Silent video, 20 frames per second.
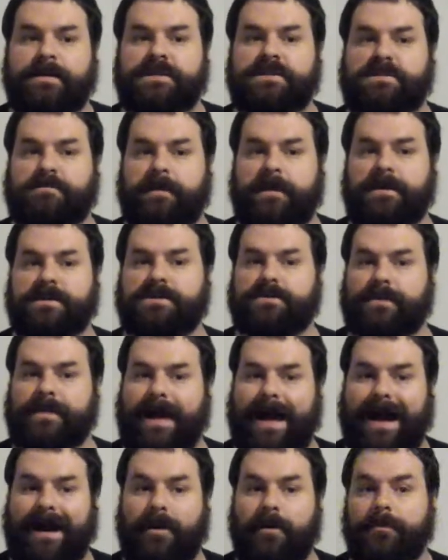Spells
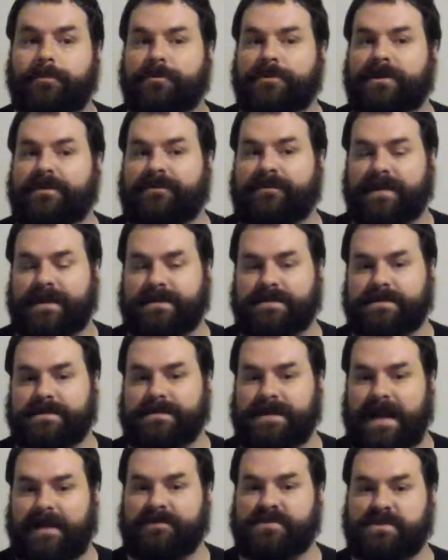without
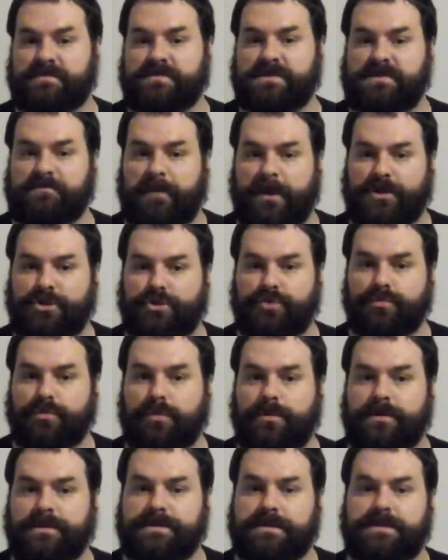prefixes have some special
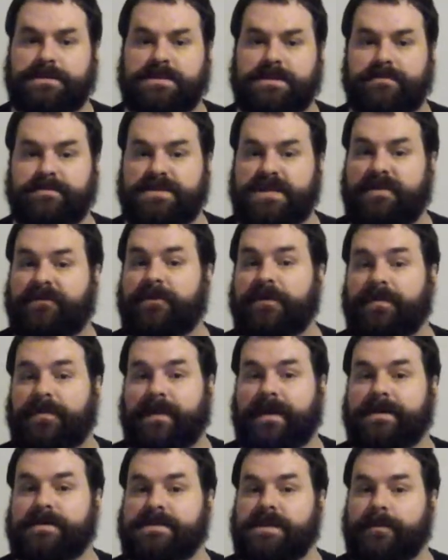rules and some different
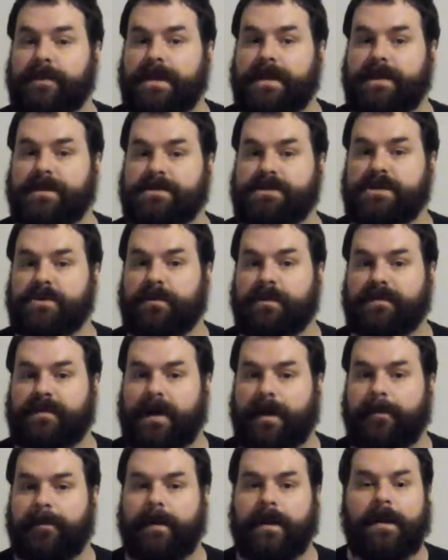things that we can do with
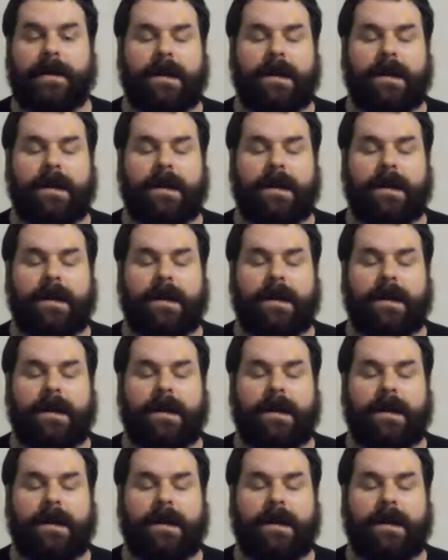them.